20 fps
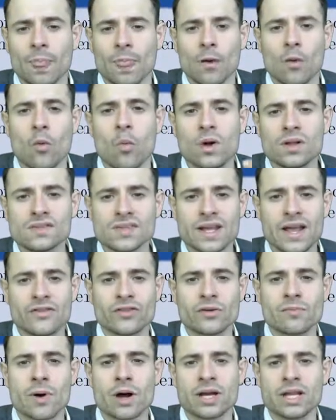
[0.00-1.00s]
Once I have
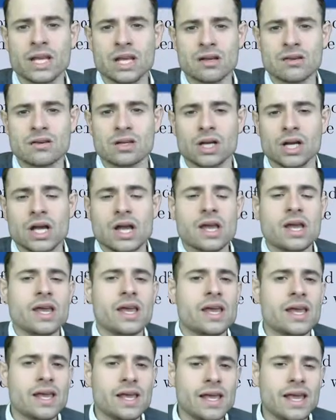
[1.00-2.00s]
the money,
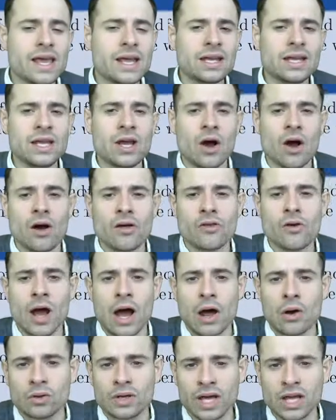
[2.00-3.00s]
any other
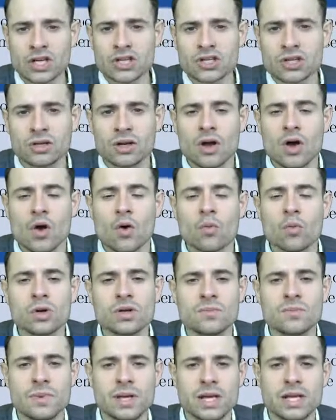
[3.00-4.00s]
allocation
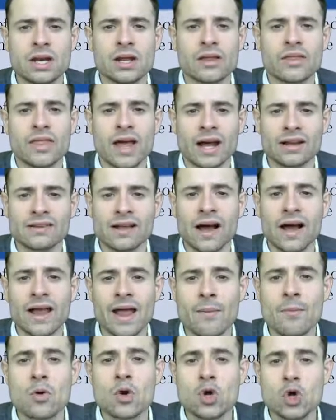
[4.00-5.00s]
would mean that I
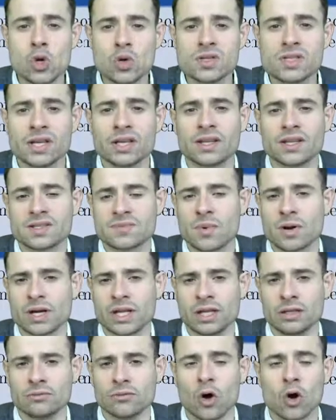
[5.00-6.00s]
am losing this
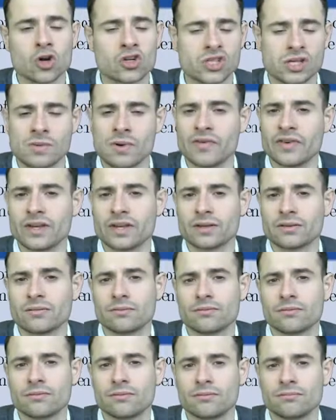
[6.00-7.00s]
money or some of it.
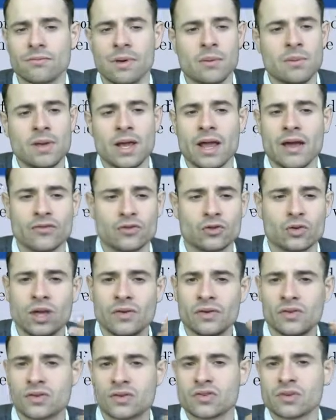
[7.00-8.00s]
Maybe I have to
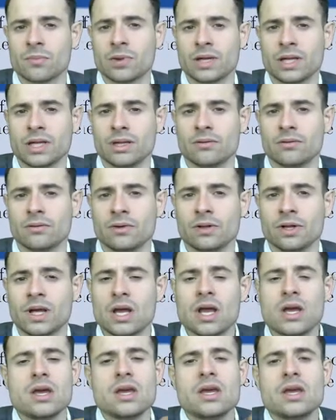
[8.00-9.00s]
give it to somebody.
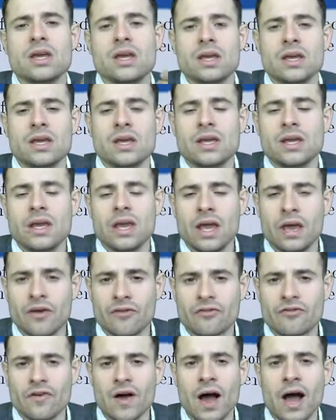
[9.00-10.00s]

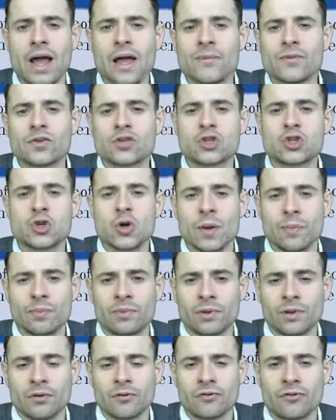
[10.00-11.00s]
If I am
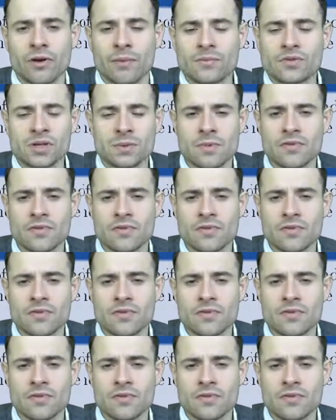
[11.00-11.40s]
stripped from some